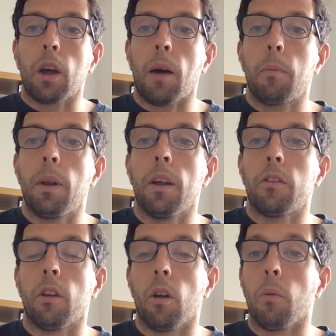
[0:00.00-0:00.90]

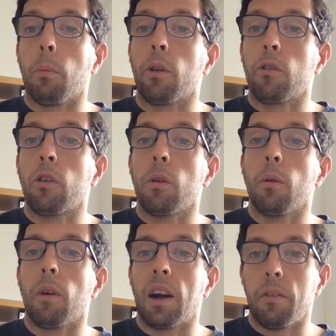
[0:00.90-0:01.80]
Capulet and Lord
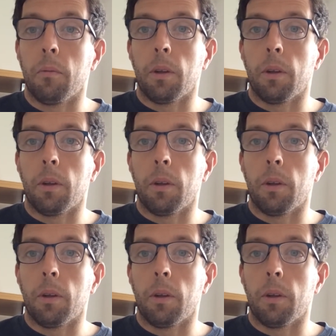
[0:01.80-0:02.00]
Montague arriving